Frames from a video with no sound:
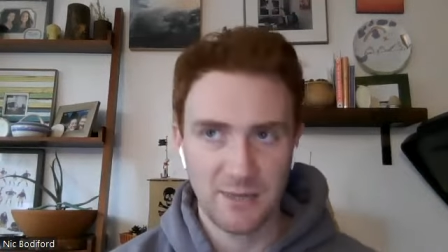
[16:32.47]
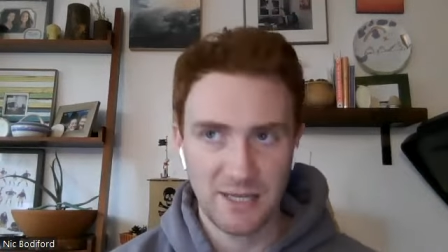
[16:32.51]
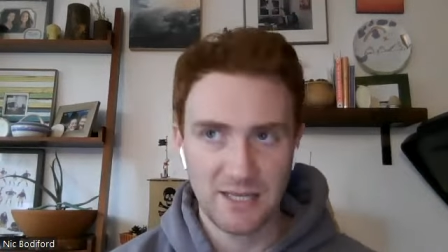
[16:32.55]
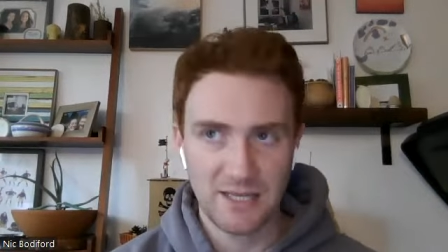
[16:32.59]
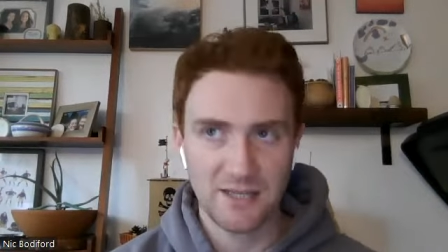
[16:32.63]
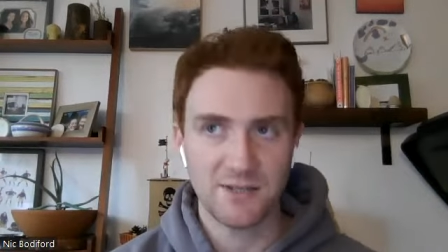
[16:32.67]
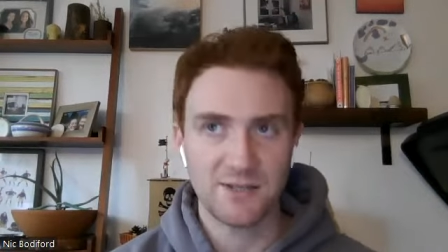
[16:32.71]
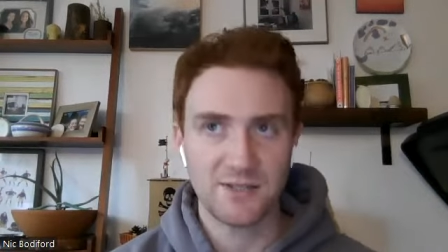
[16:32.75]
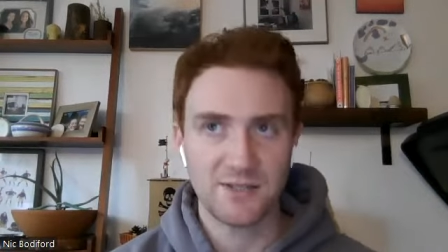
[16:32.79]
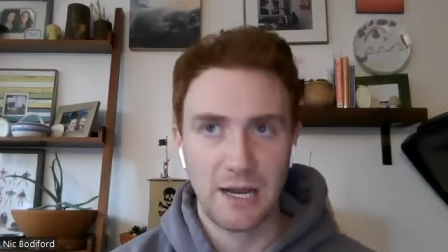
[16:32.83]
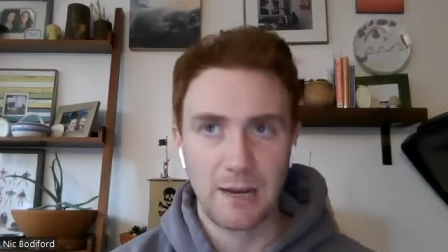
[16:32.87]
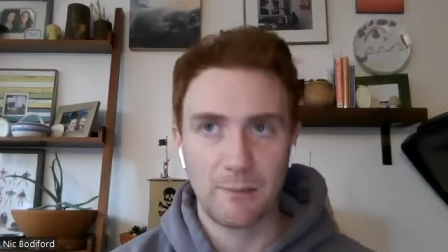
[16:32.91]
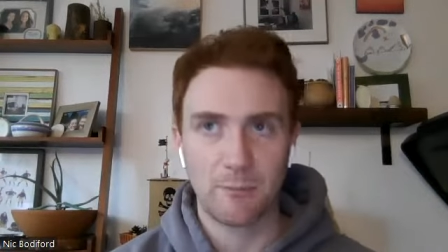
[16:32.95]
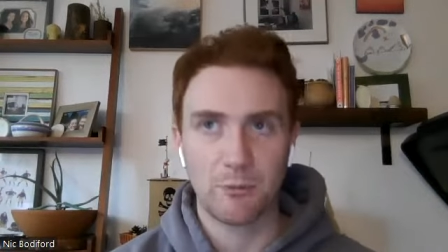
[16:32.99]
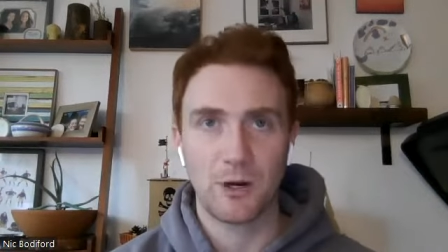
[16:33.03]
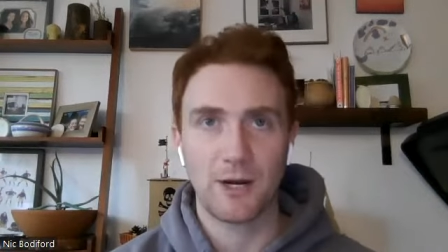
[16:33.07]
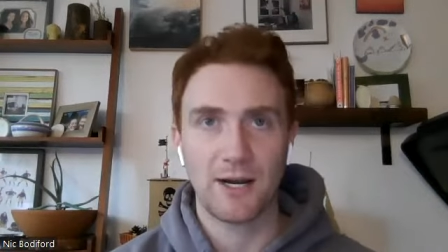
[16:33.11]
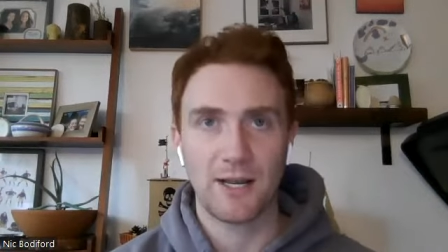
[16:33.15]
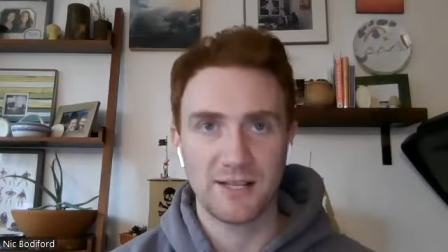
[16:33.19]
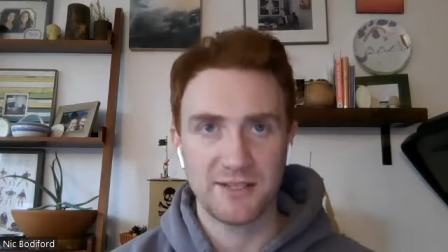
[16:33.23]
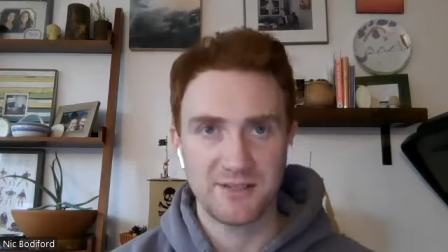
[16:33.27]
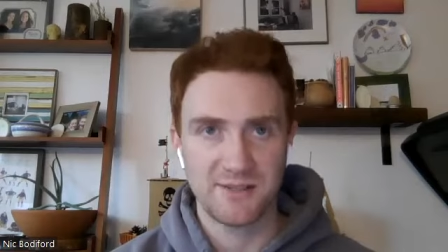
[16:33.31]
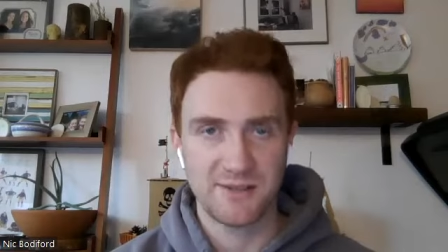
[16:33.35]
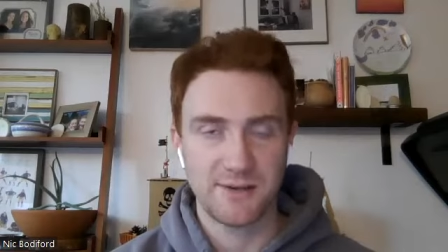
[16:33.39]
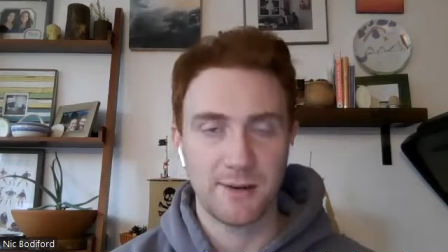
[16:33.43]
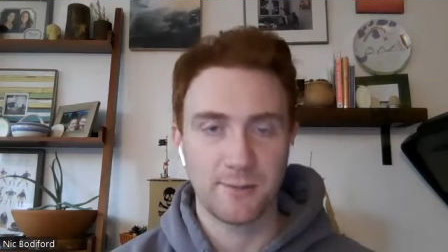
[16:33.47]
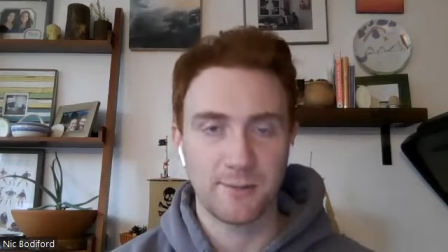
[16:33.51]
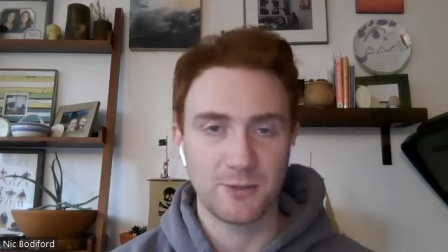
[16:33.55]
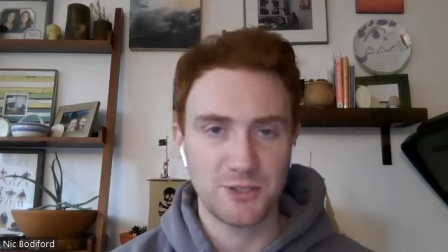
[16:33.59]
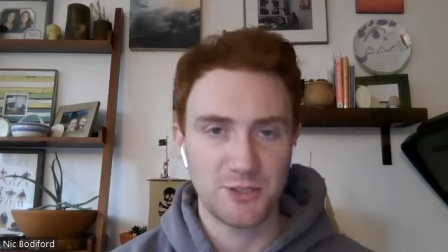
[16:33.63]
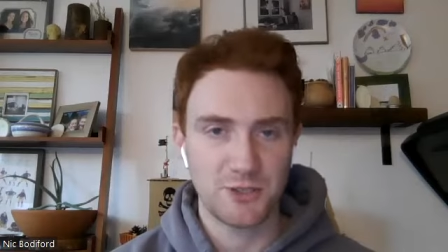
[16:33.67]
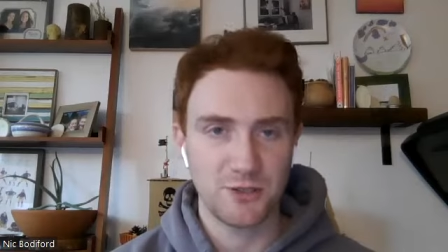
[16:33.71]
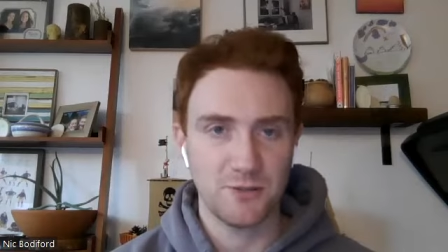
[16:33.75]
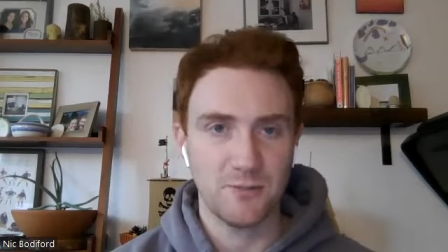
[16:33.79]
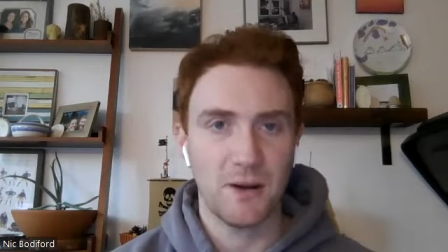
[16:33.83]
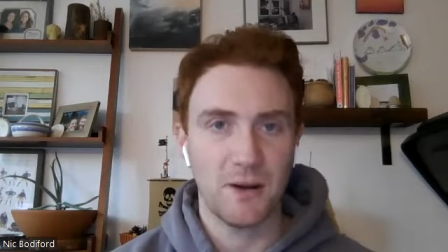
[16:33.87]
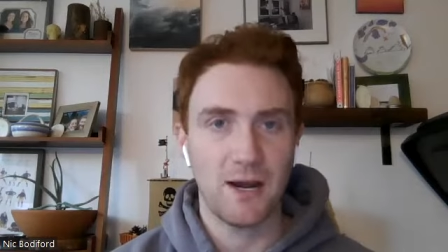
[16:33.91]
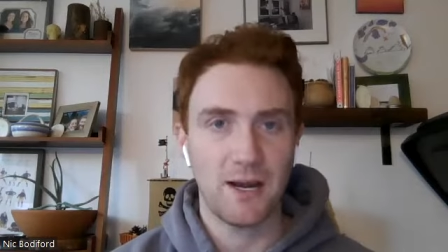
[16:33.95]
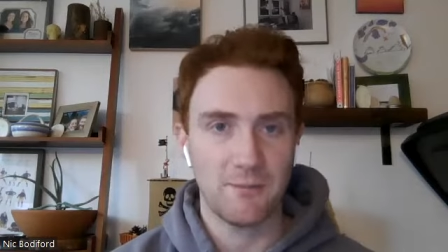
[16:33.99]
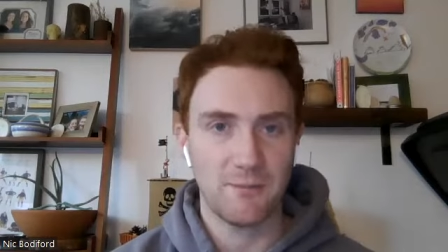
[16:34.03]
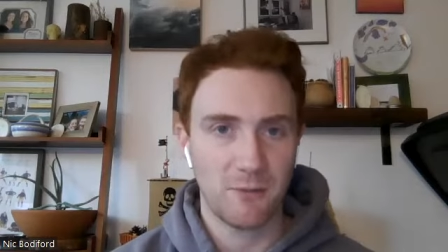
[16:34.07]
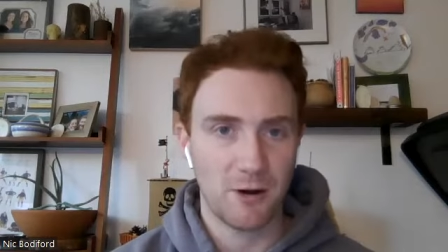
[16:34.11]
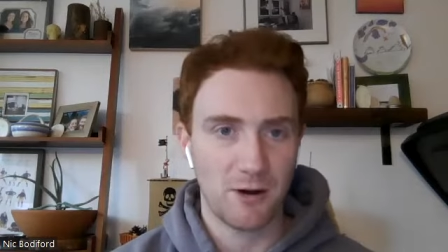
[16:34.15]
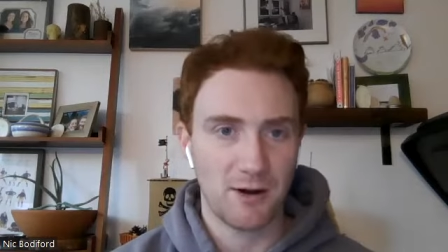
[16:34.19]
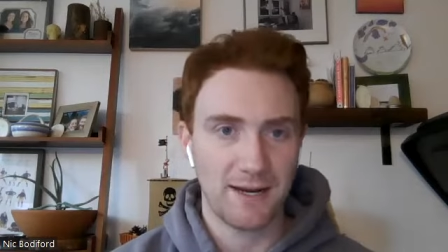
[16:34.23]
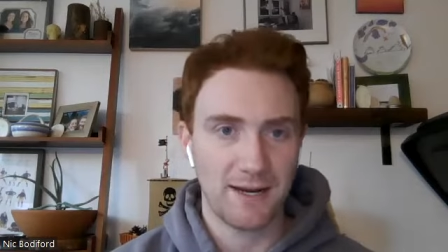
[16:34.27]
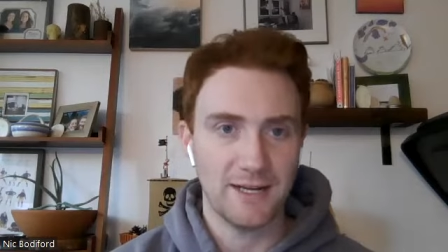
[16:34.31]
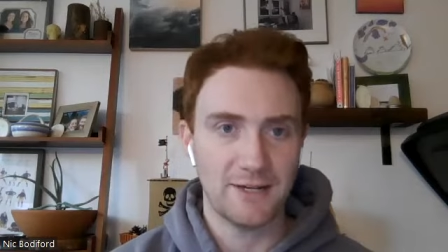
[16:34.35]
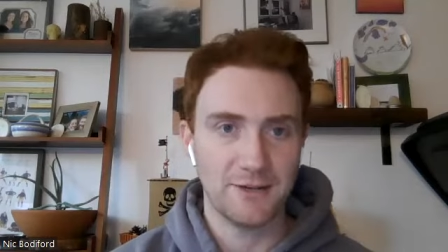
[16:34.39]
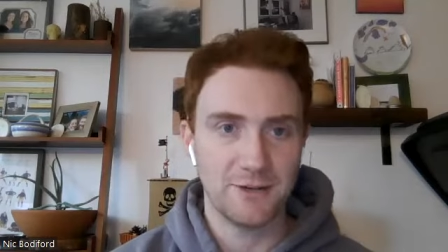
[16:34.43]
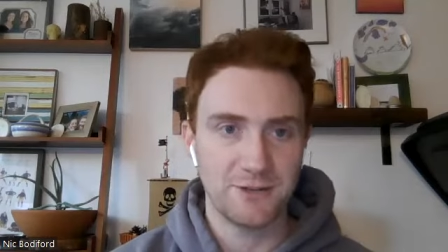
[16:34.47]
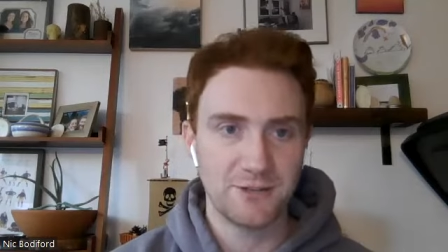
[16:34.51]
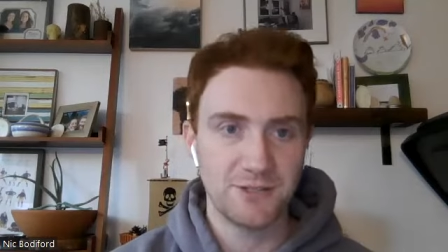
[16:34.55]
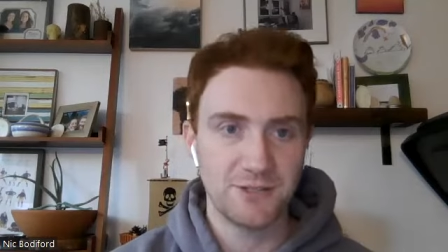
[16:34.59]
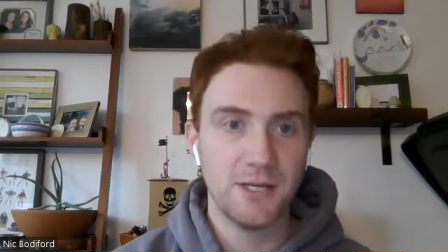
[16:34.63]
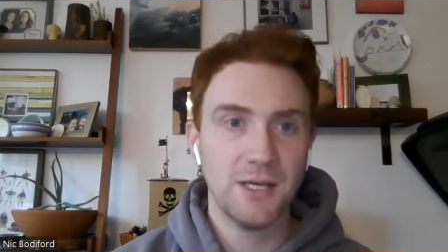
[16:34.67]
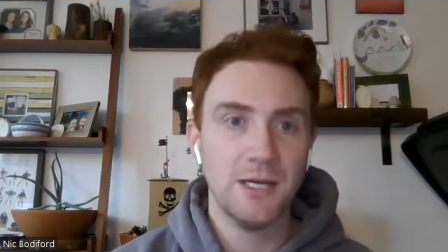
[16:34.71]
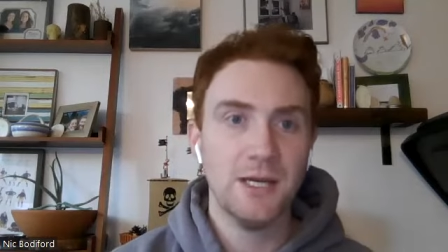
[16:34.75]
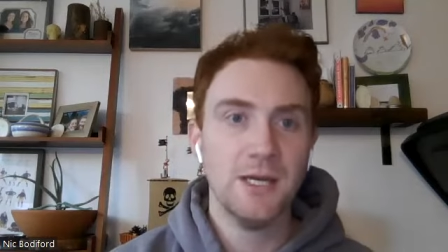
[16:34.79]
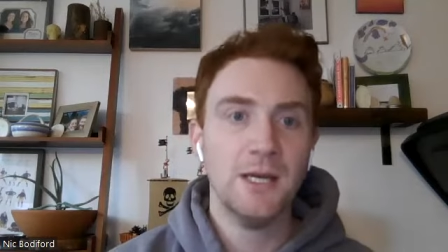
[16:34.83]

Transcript: He is operating as the number two behind Mark Andrews.